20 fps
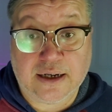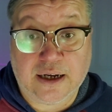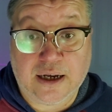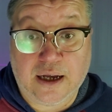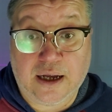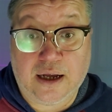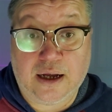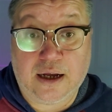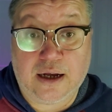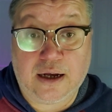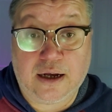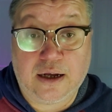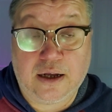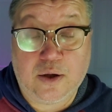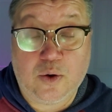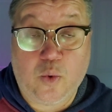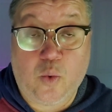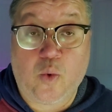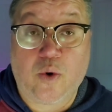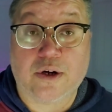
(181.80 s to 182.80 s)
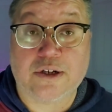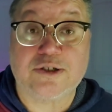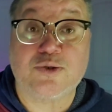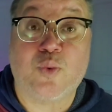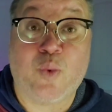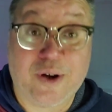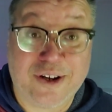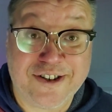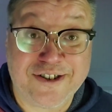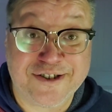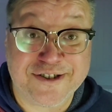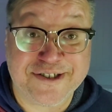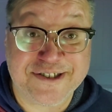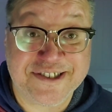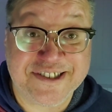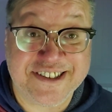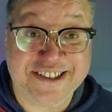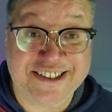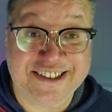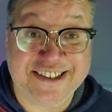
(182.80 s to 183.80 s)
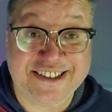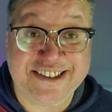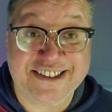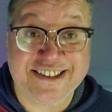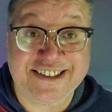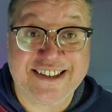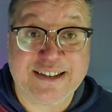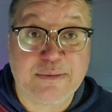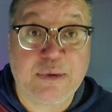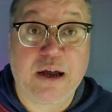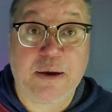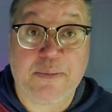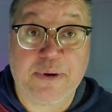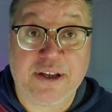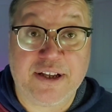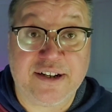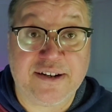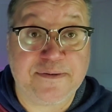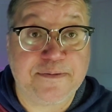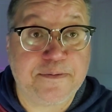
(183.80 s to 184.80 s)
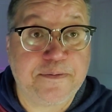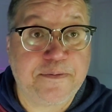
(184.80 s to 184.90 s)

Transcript: uh, works wonders, uh, in my opinion.